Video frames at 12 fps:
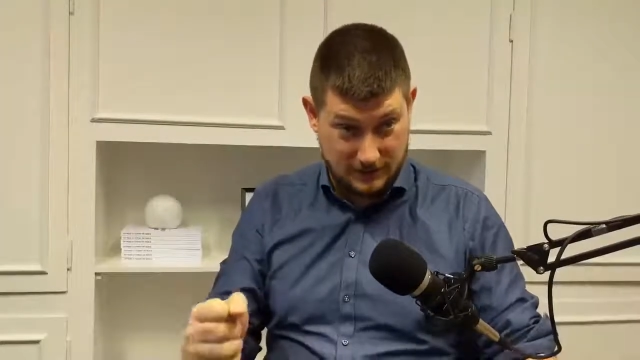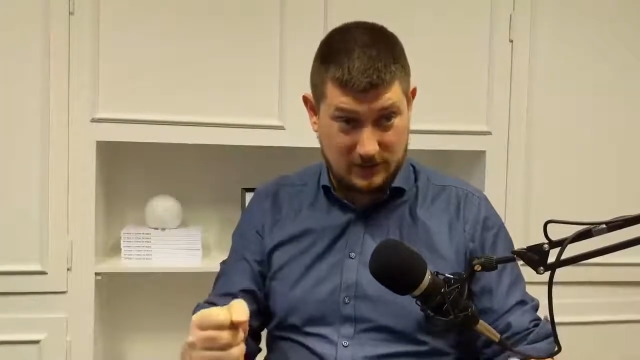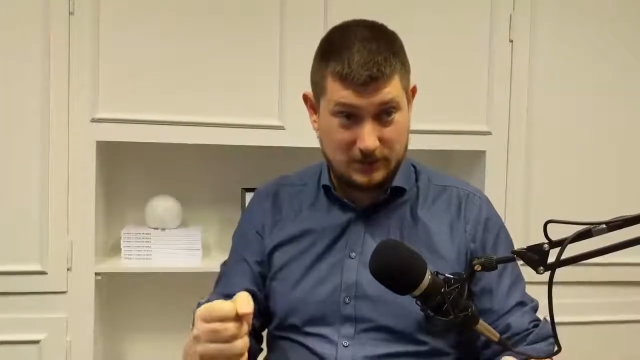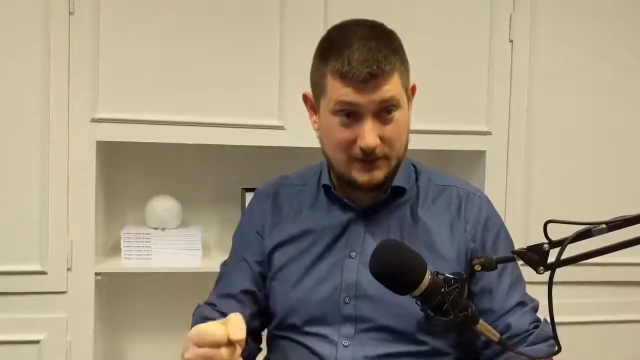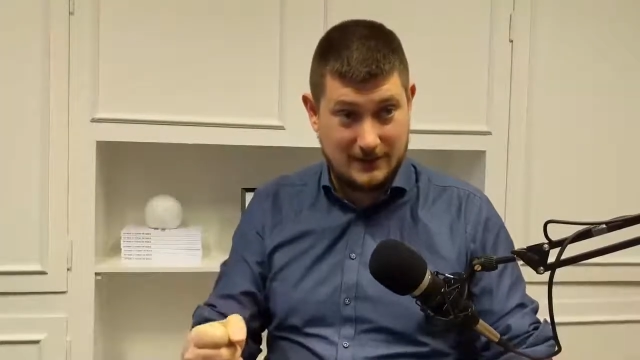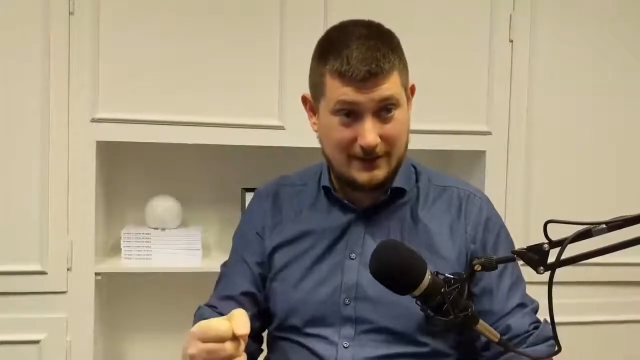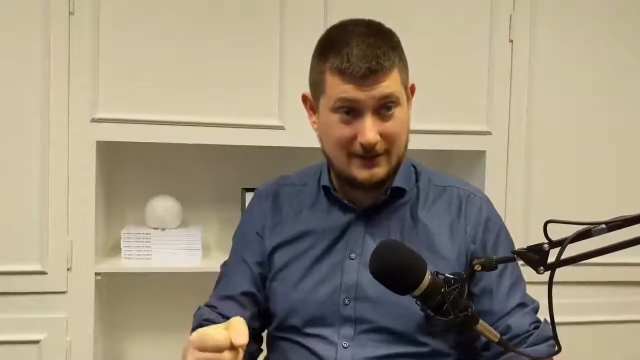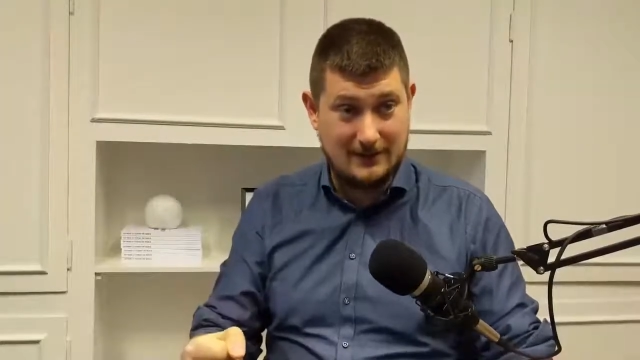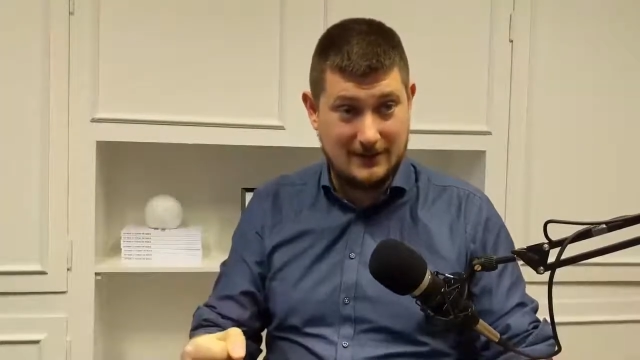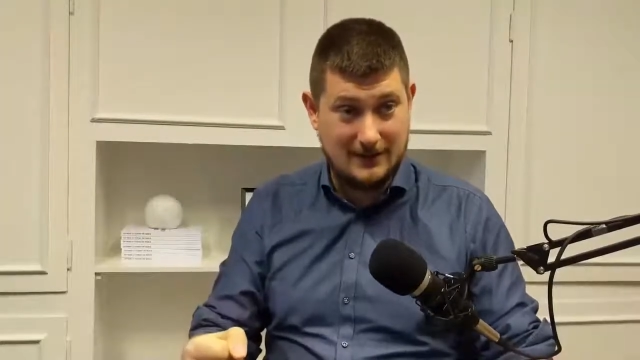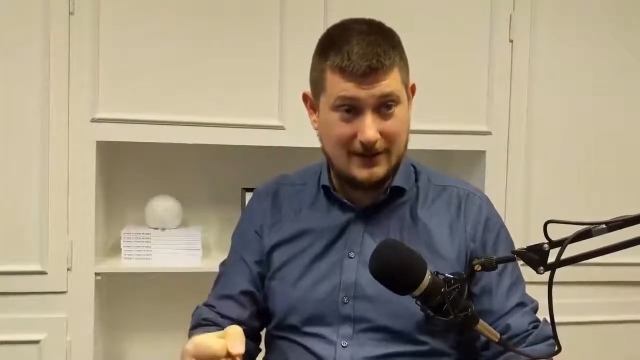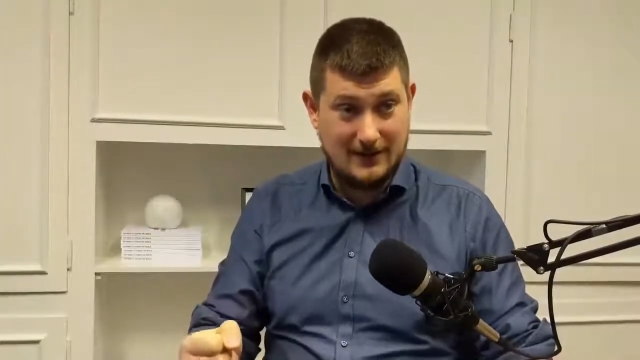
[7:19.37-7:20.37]
really
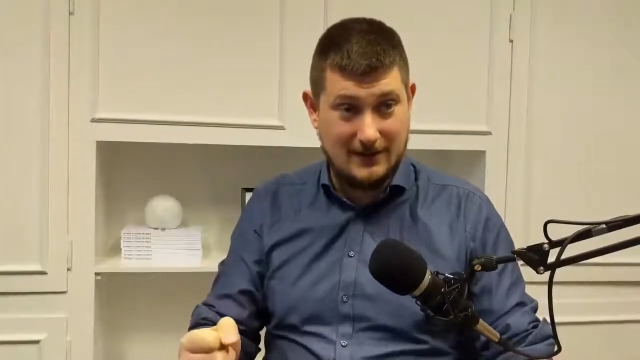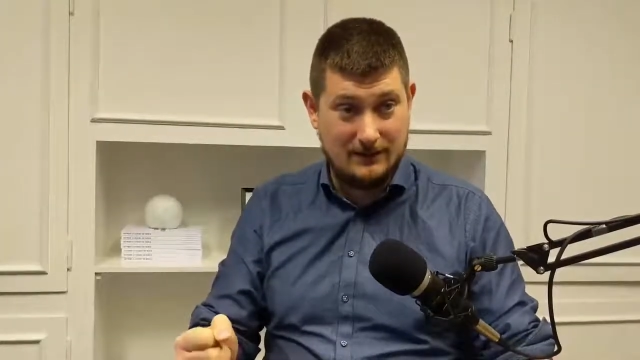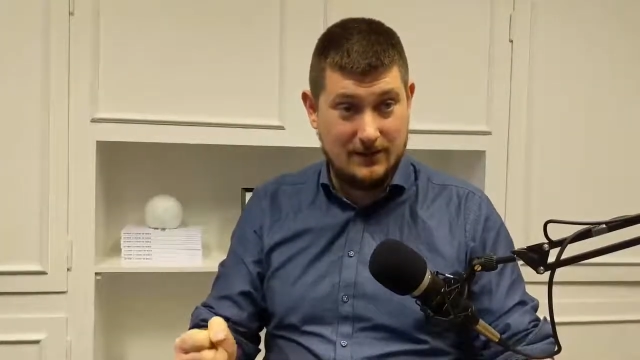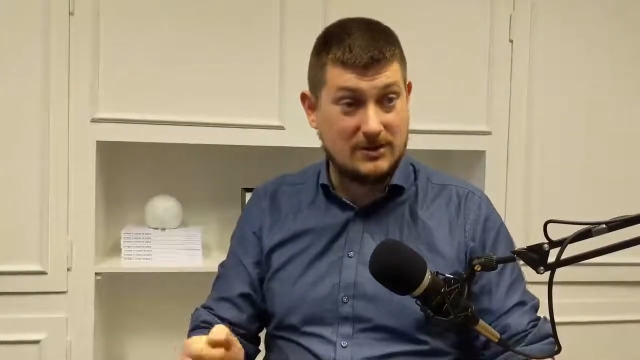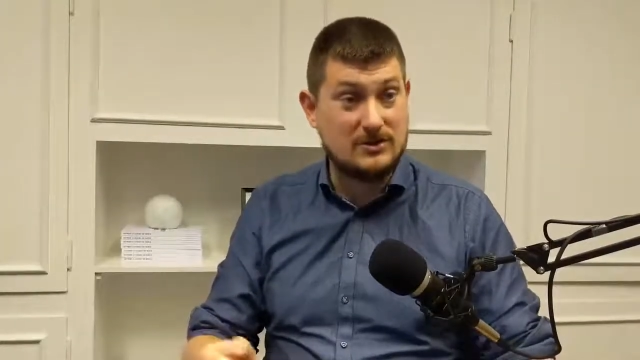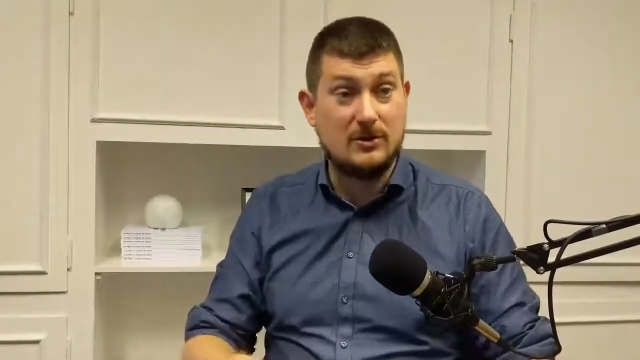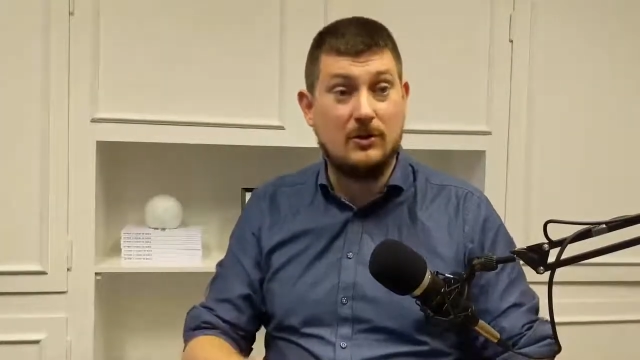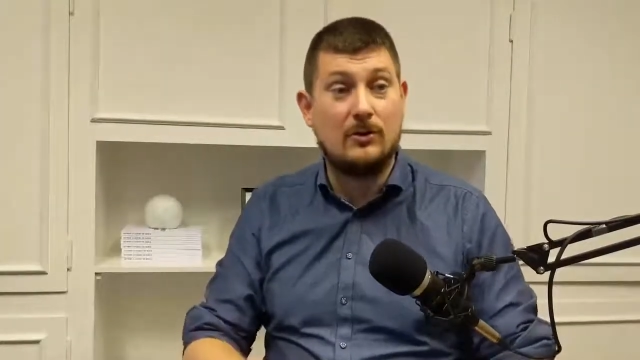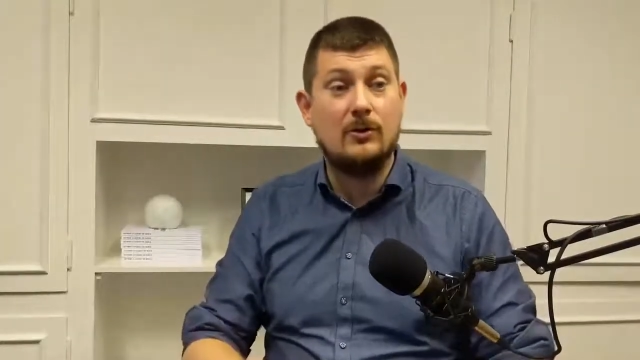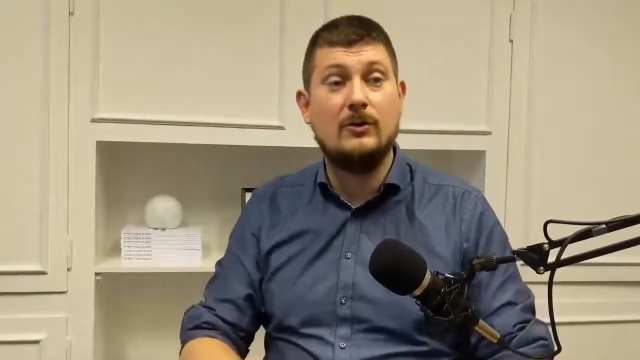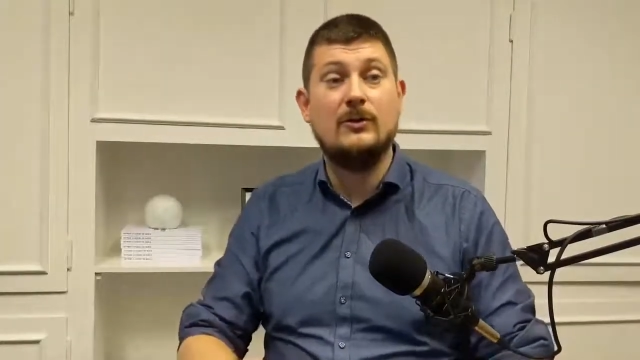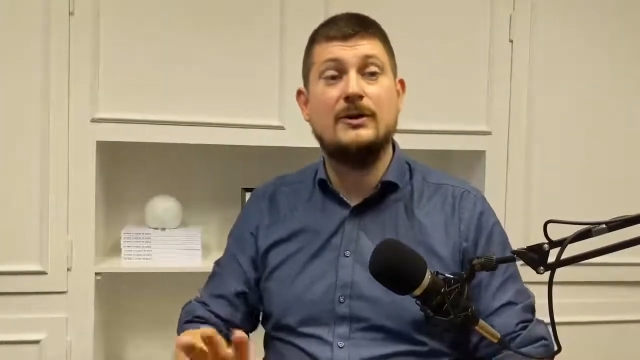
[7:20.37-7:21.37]
trying, but, but most
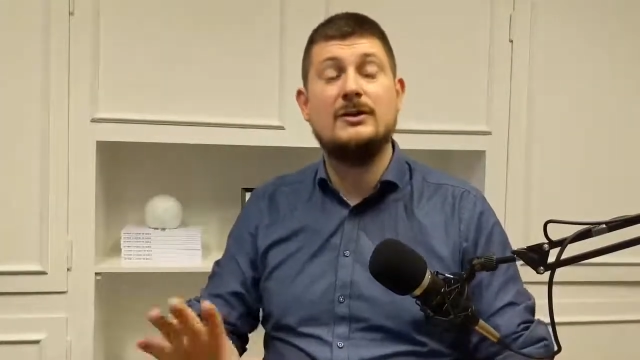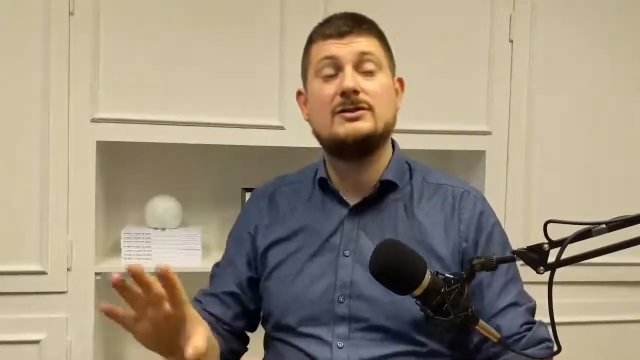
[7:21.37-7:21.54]
people all aren't.